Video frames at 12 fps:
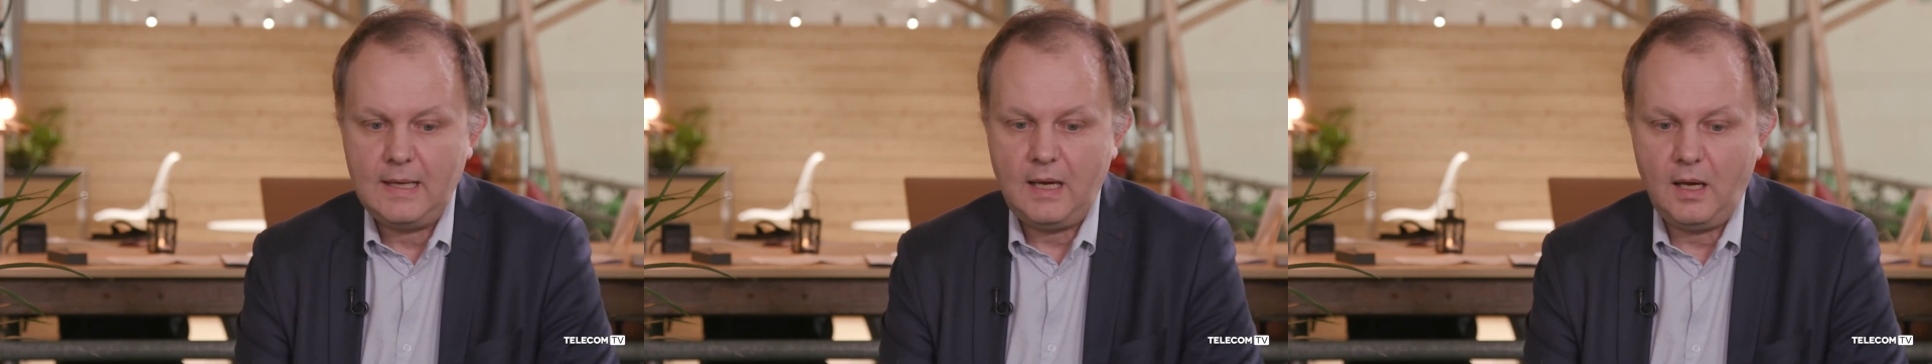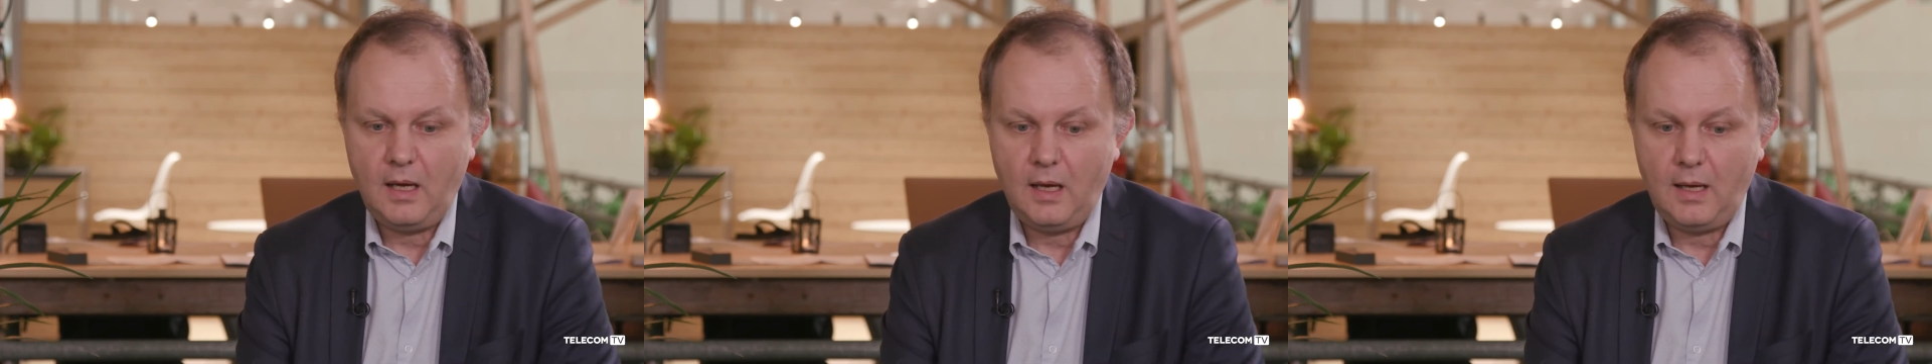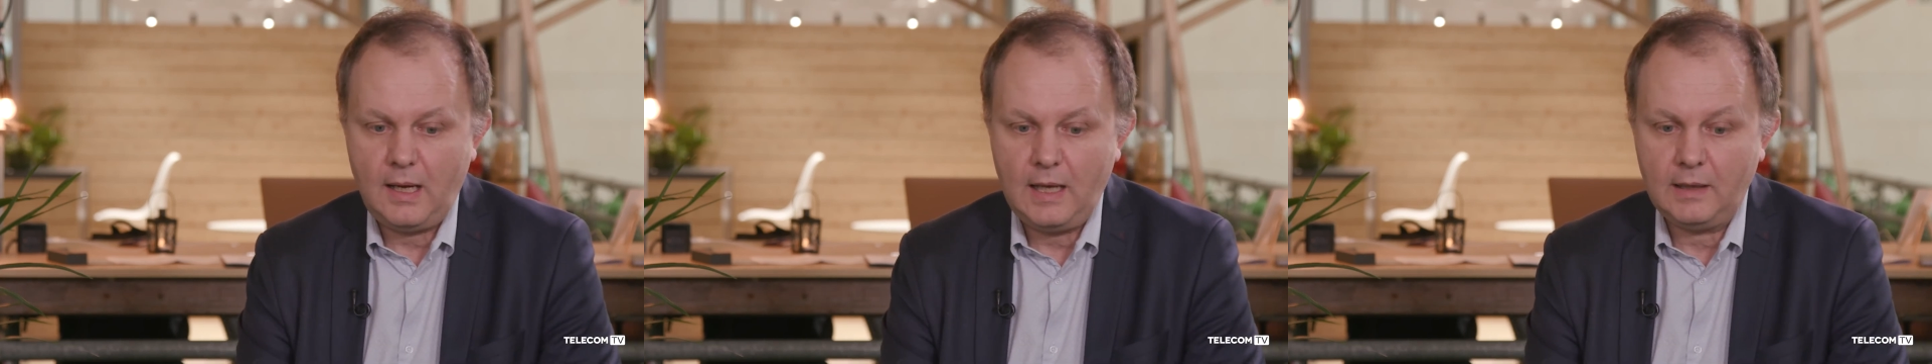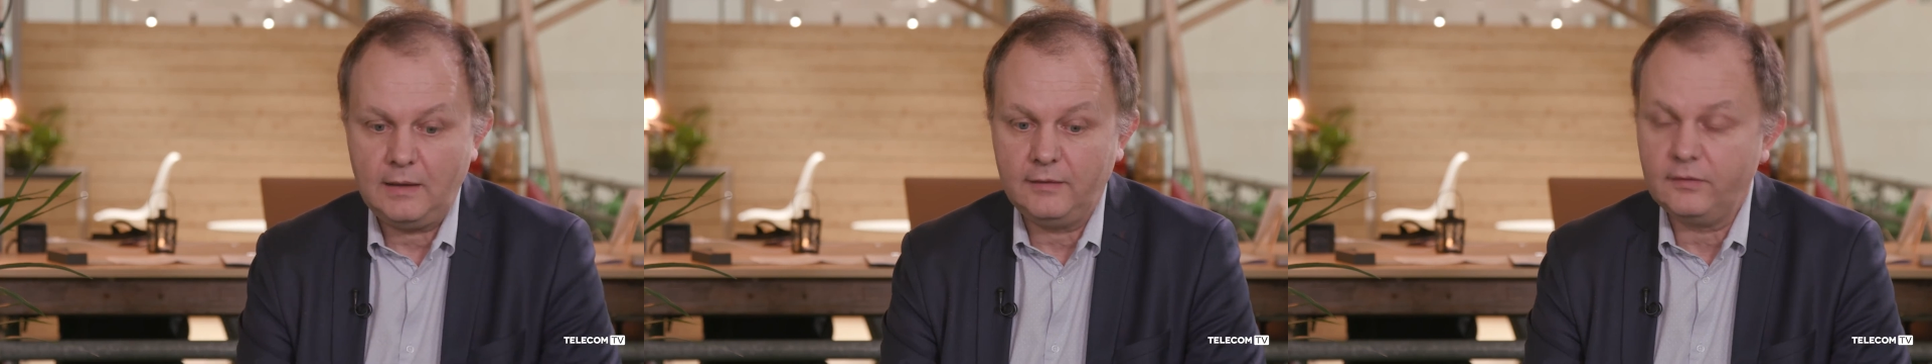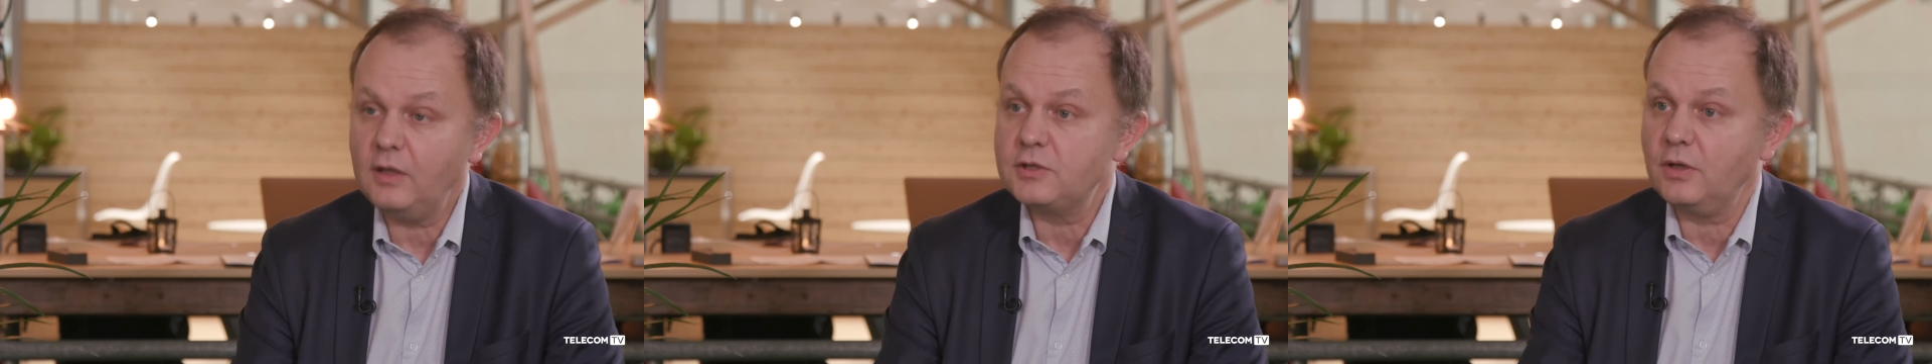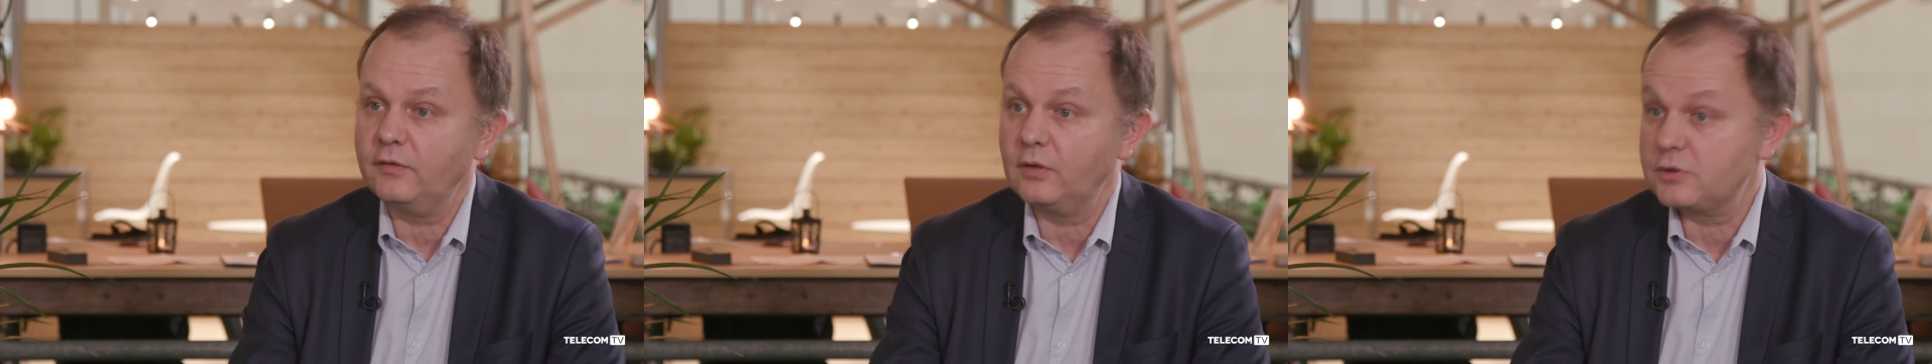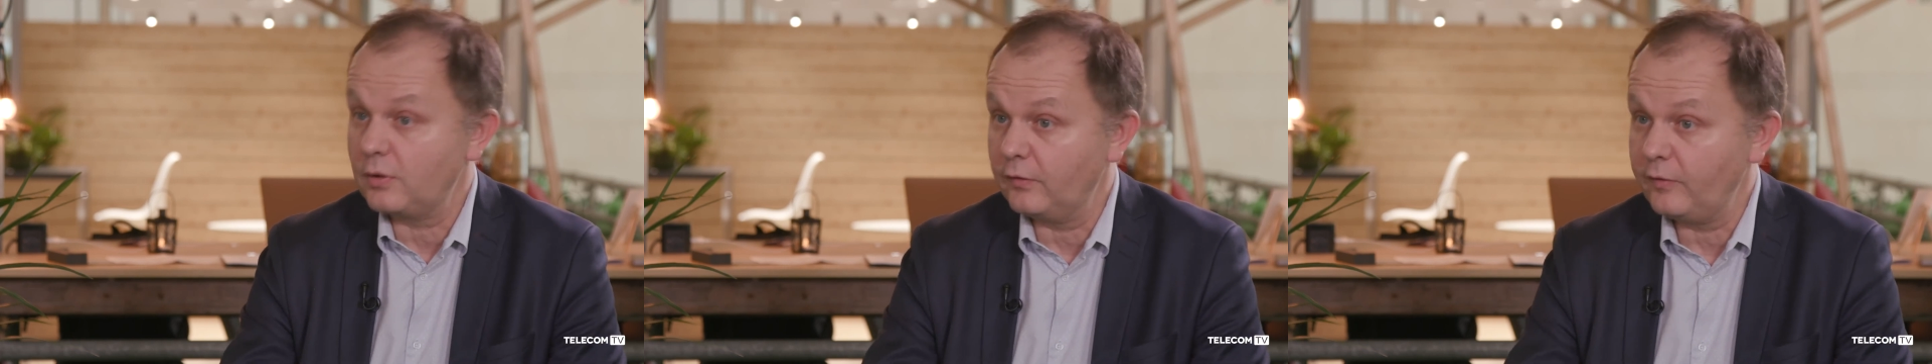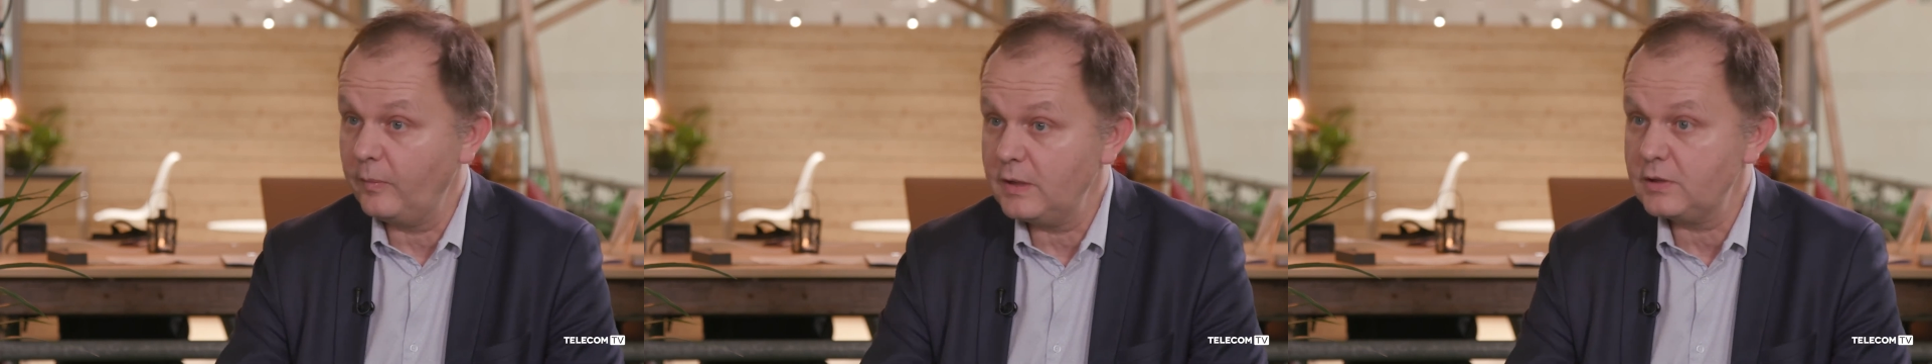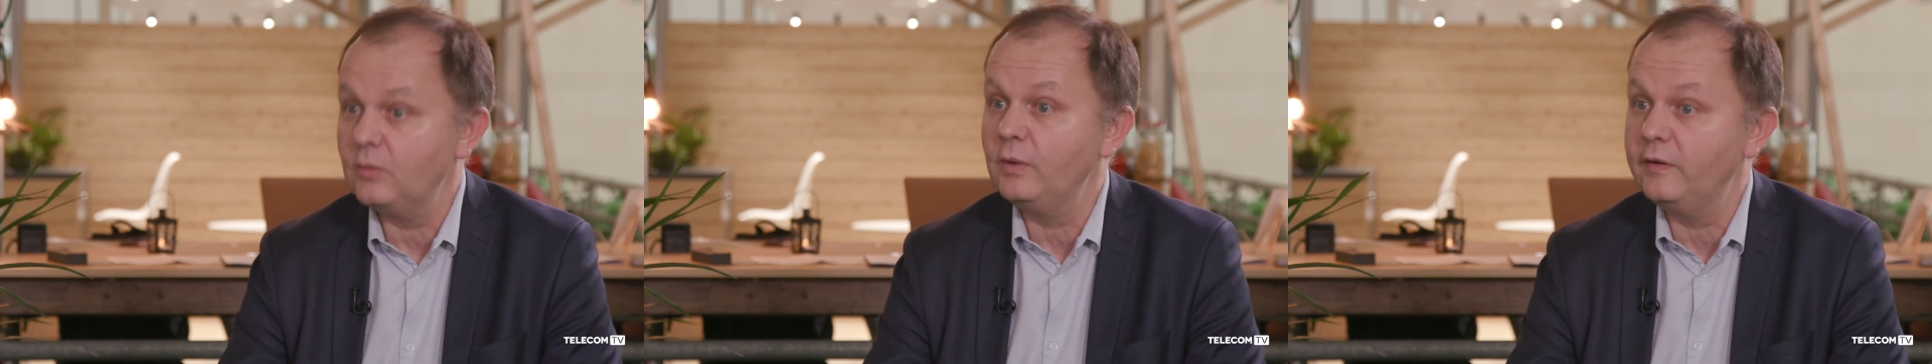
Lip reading: And it's not just a transformation